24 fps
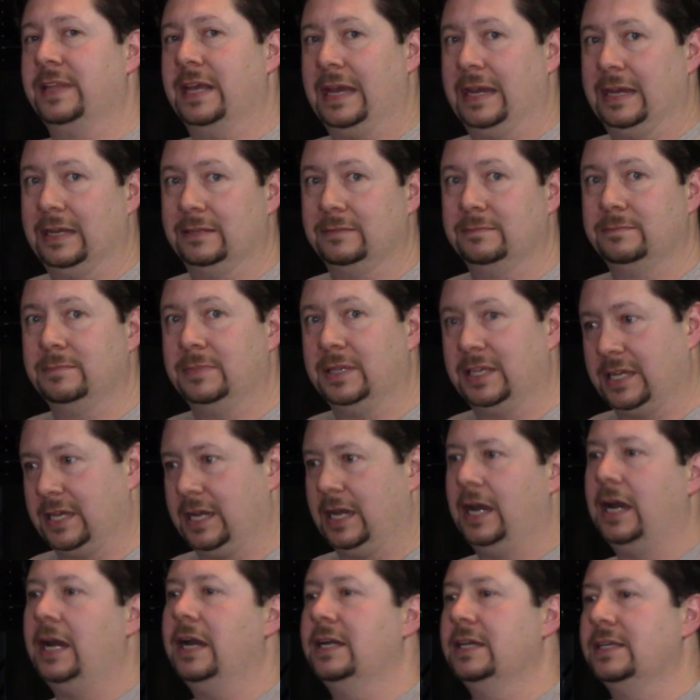that
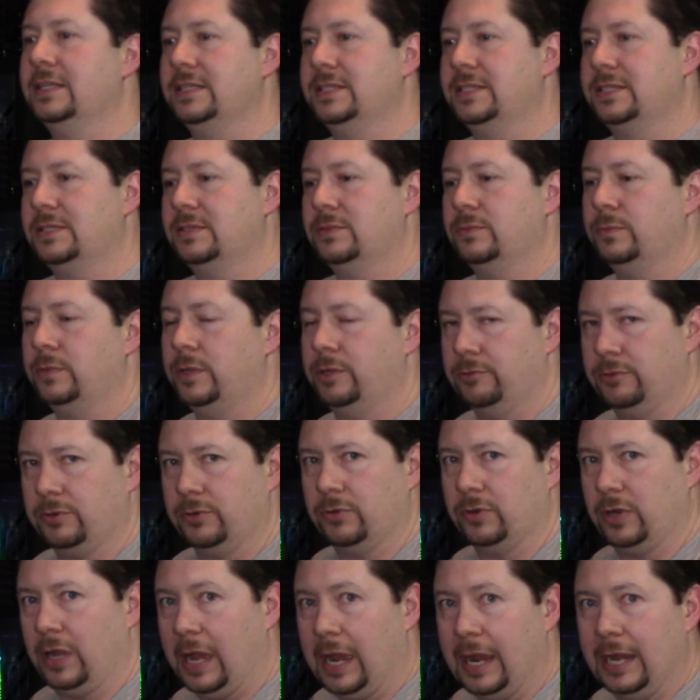because we
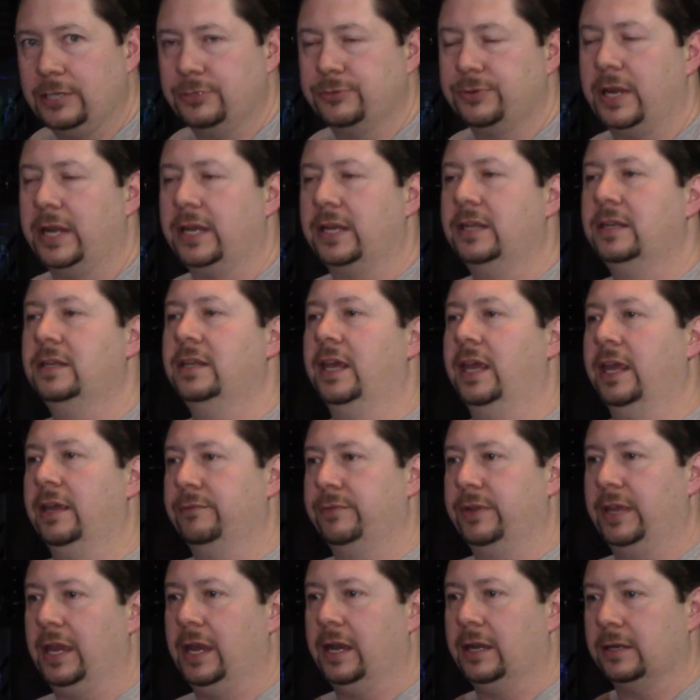were hydrated
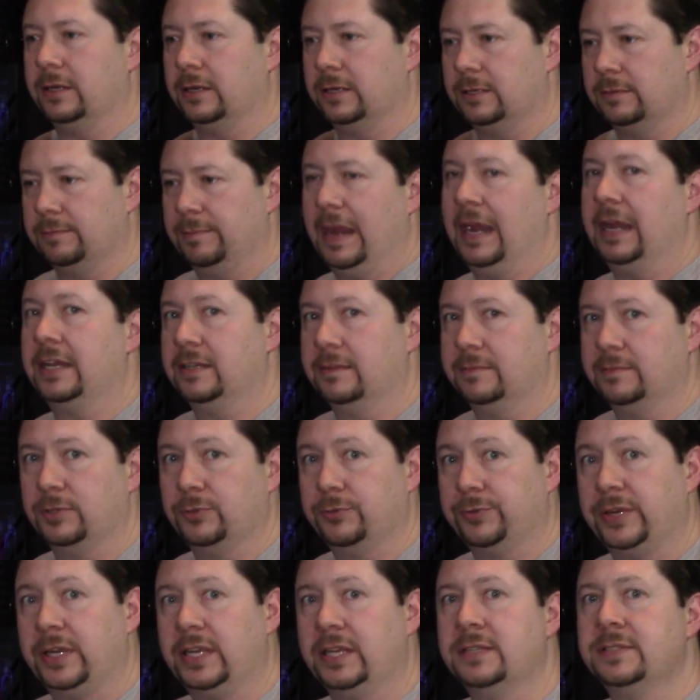and we had our Magnum
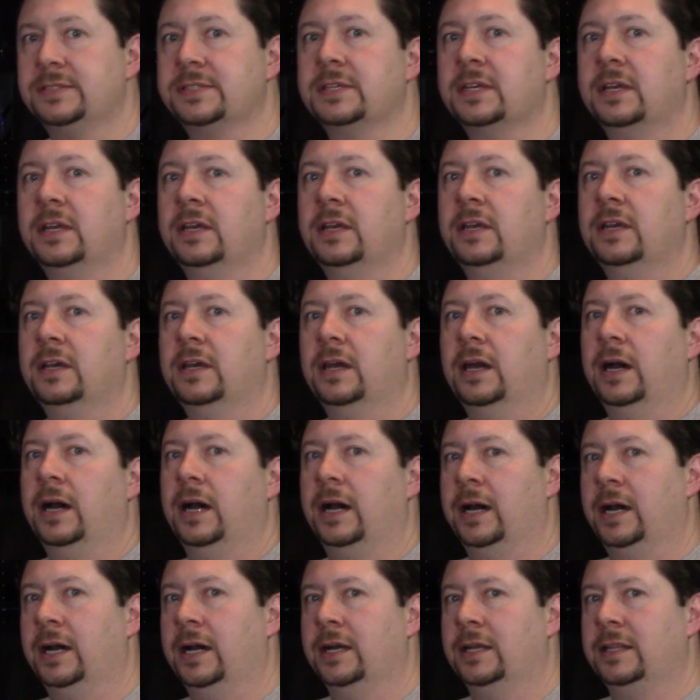greens,
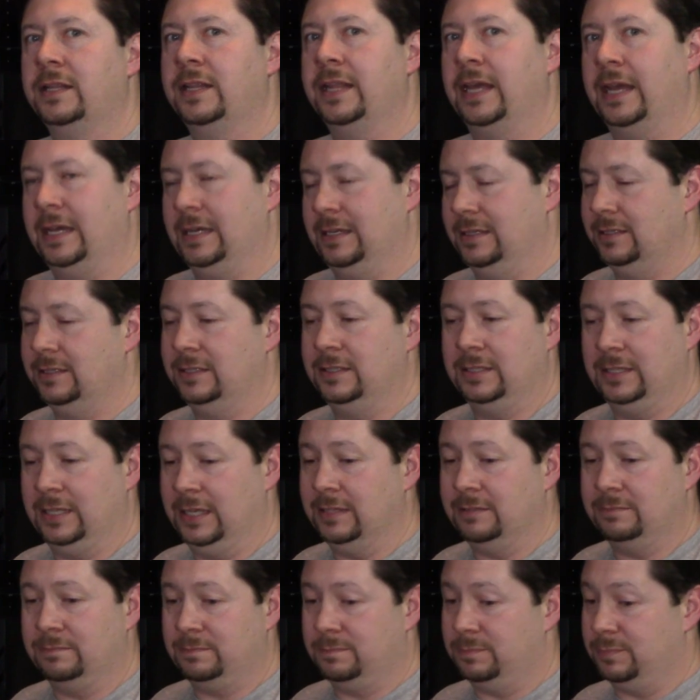that
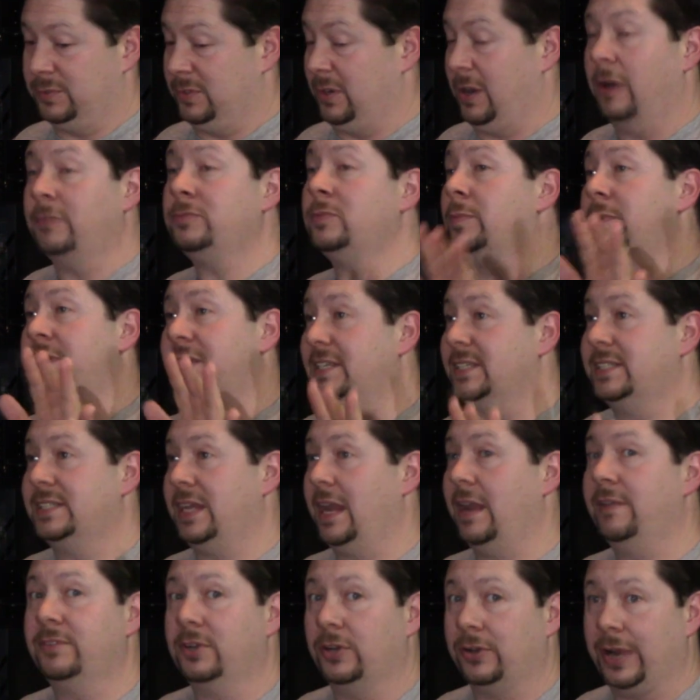it probably
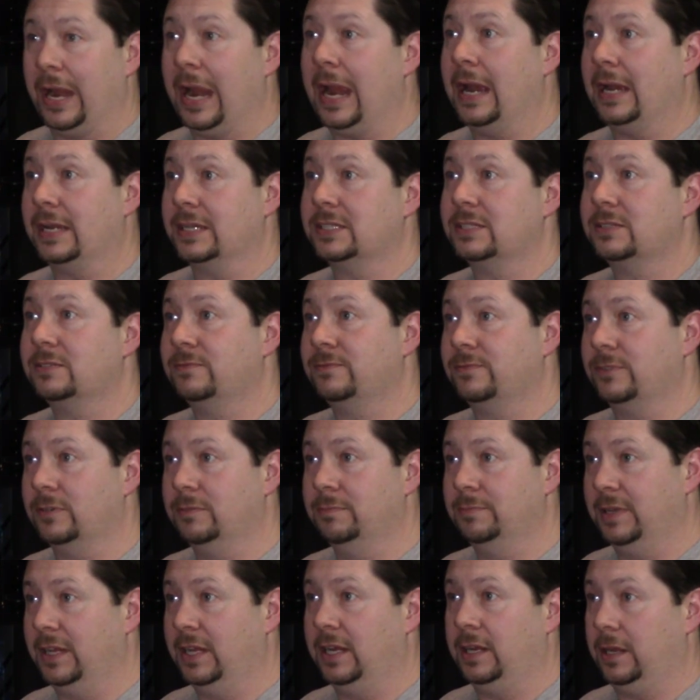saved our ass
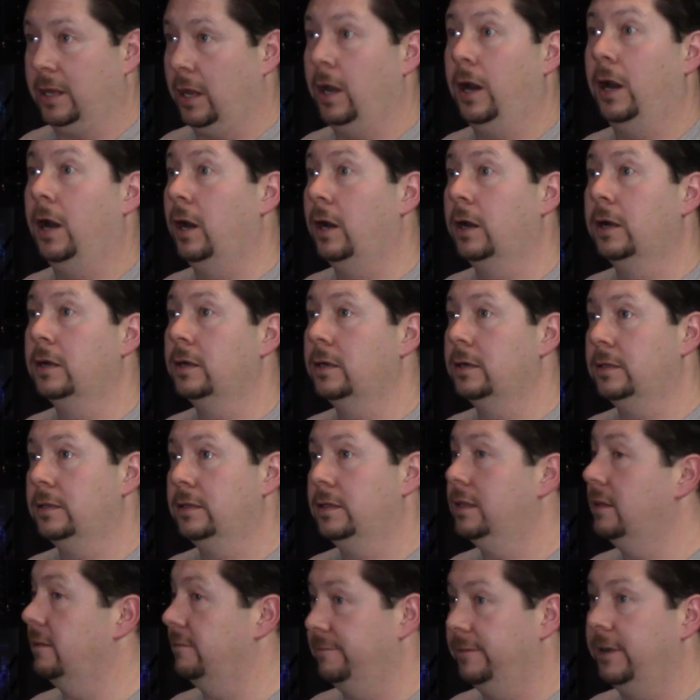from being hung
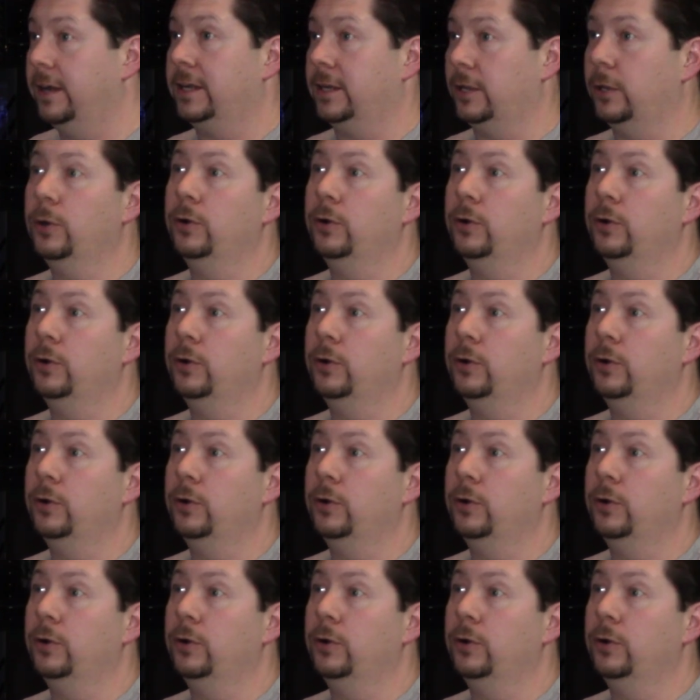the fuck